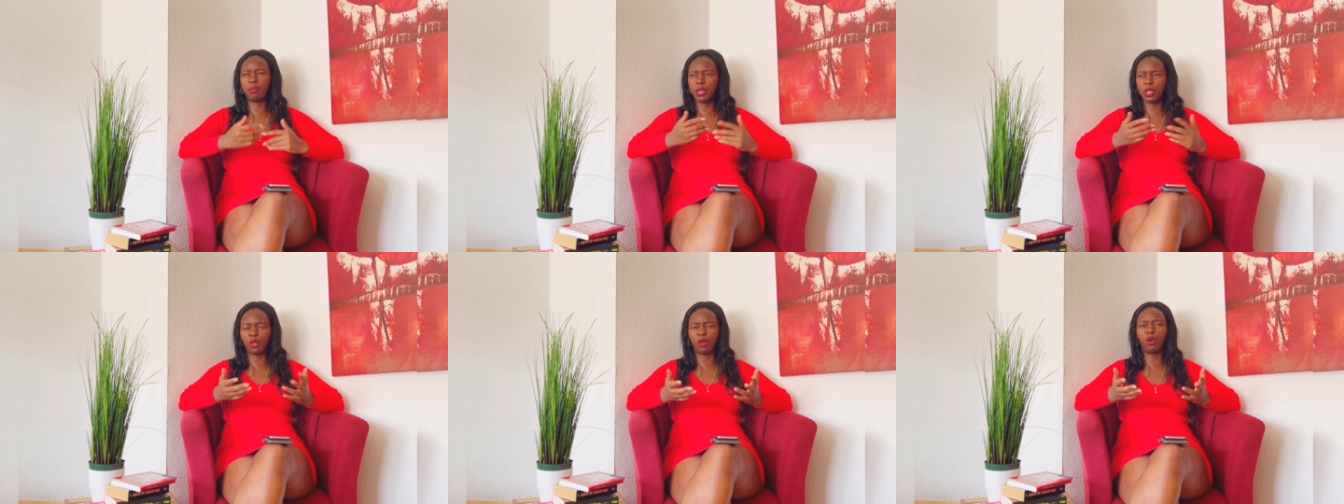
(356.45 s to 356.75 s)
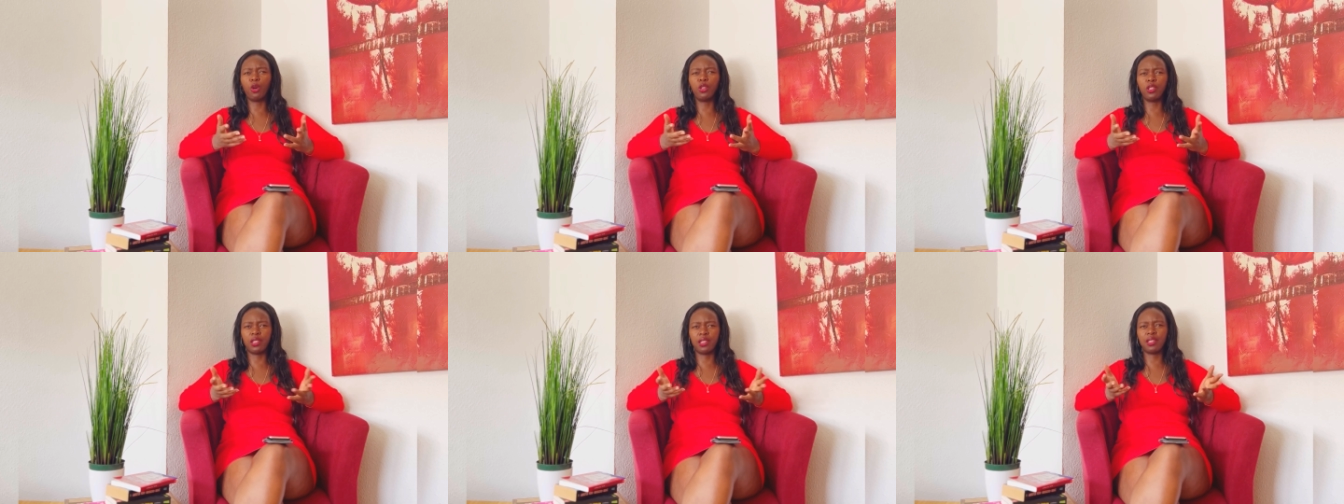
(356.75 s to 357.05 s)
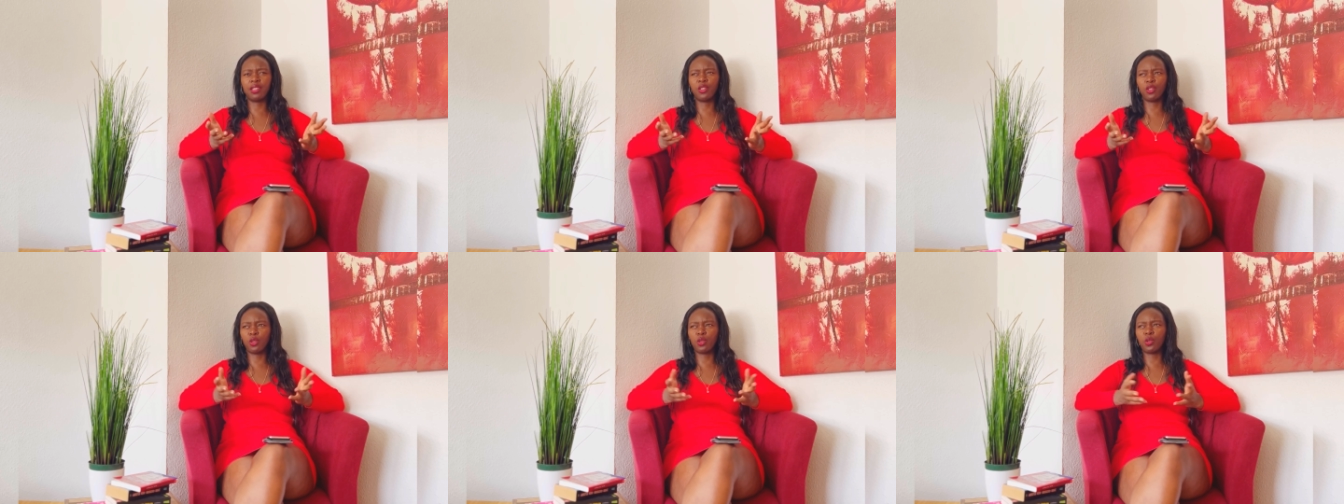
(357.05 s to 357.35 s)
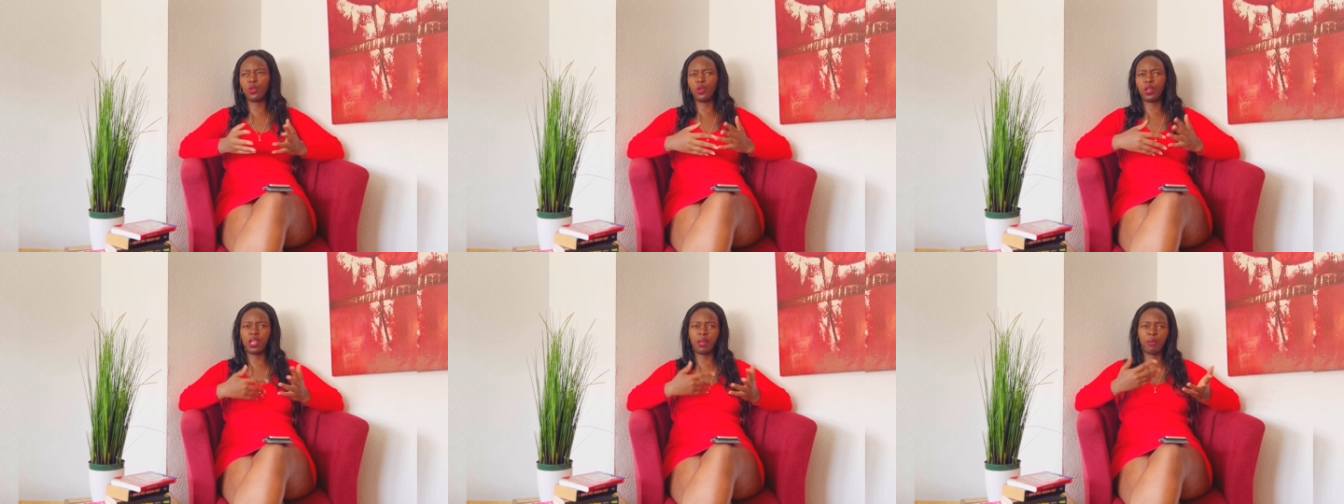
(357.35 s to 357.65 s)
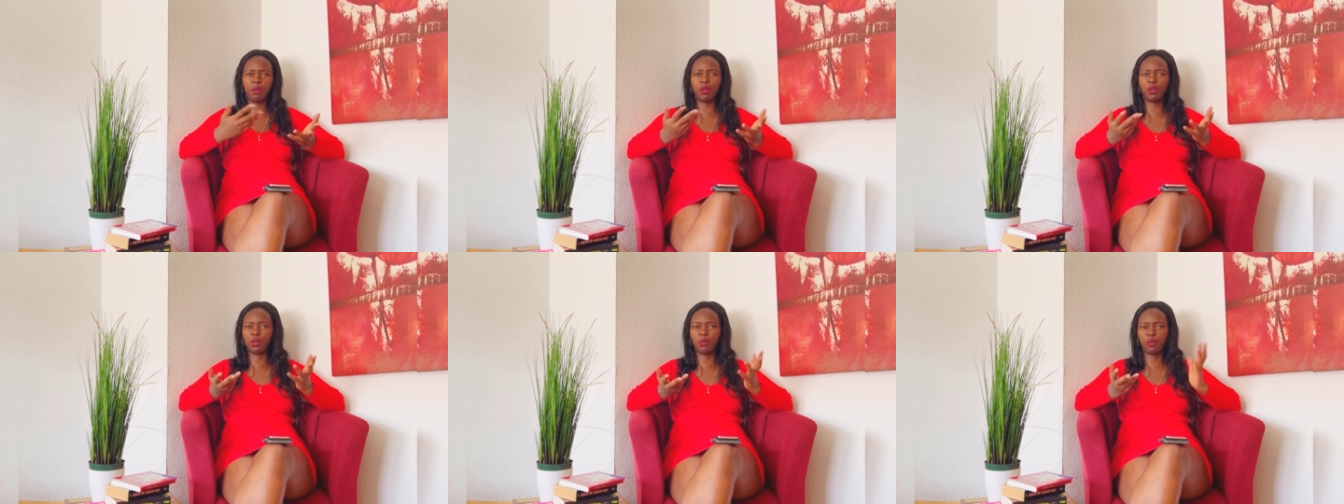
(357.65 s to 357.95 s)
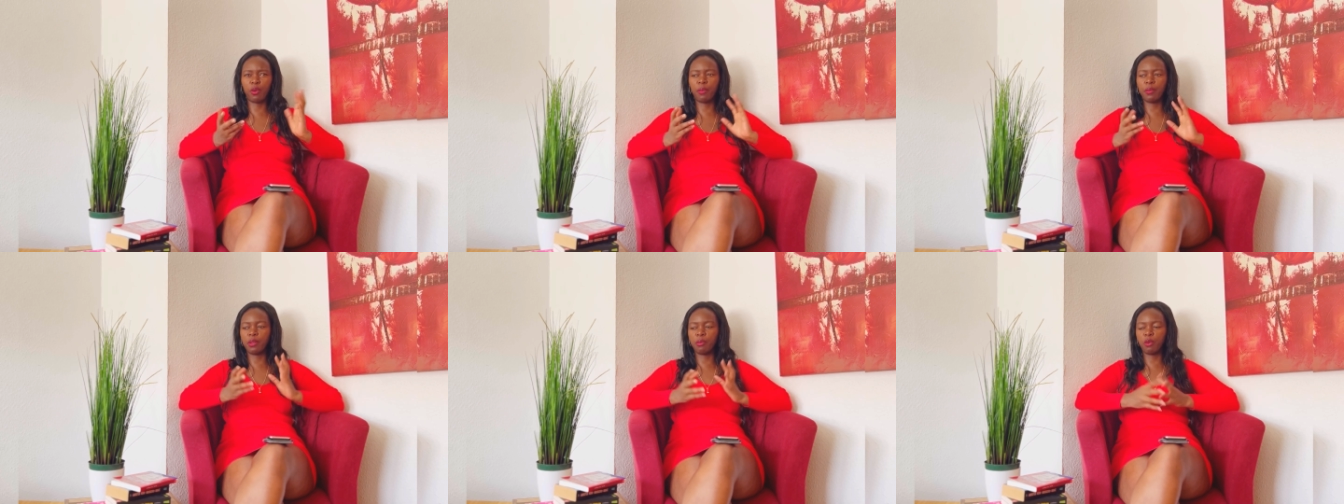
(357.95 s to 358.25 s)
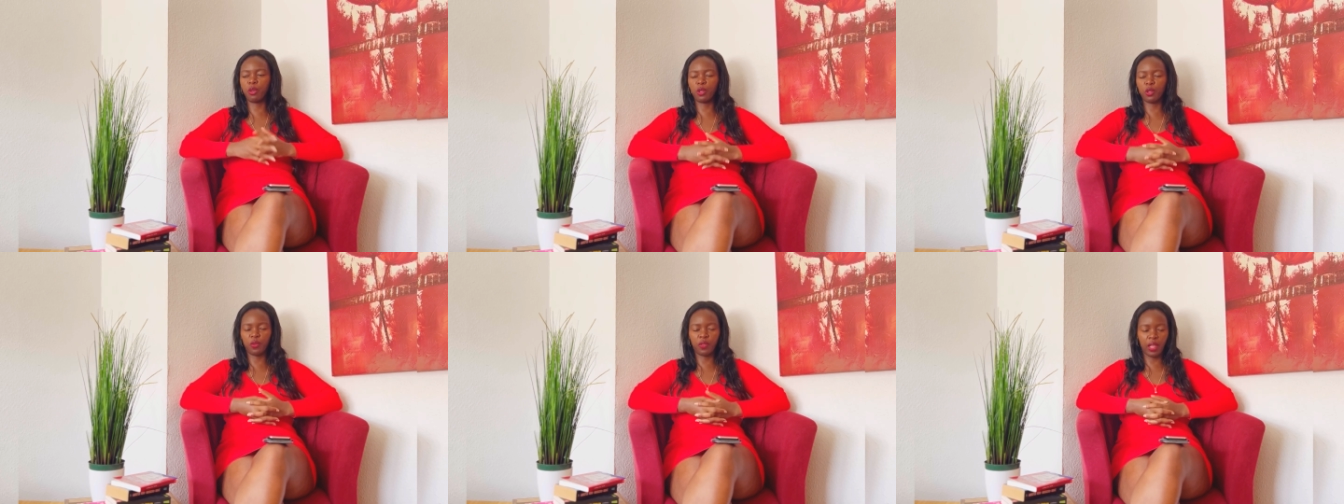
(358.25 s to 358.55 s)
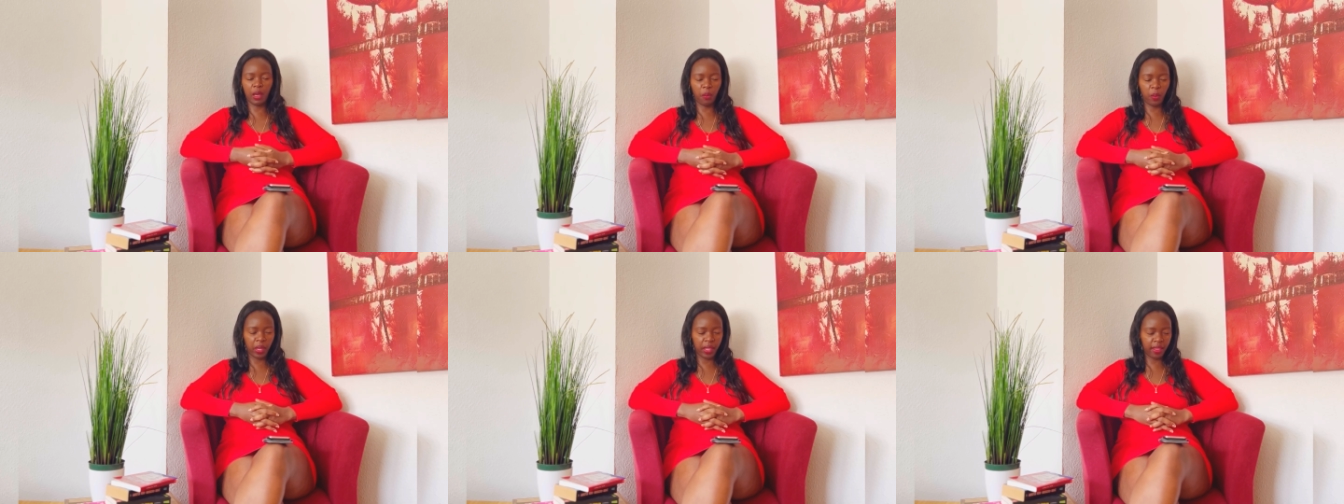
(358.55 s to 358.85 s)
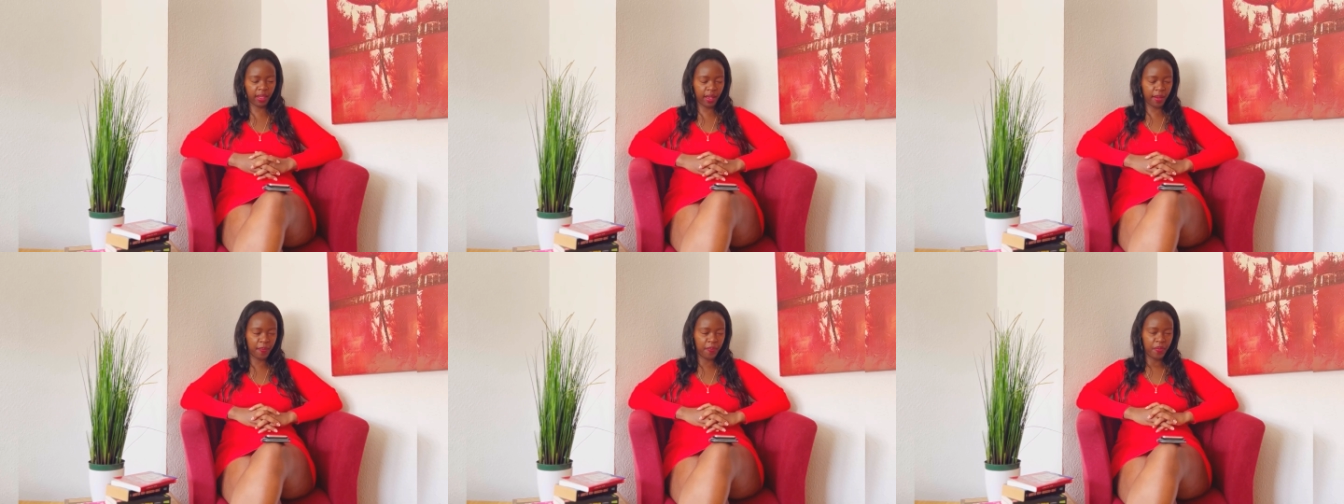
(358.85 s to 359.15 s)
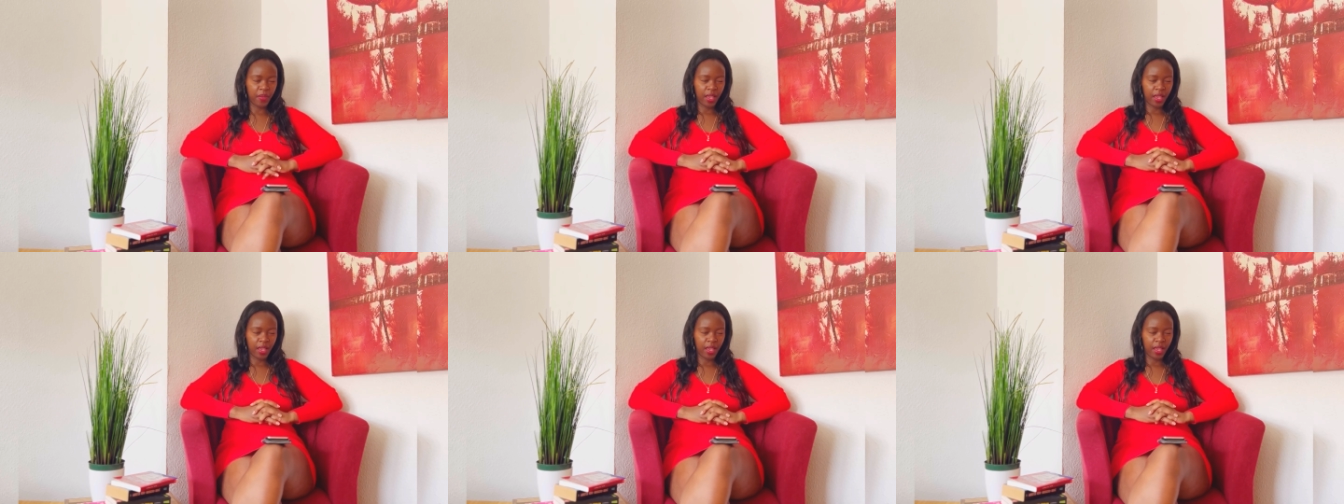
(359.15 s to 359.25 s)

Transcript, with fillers: But cold is also okay, because probably because of the weather.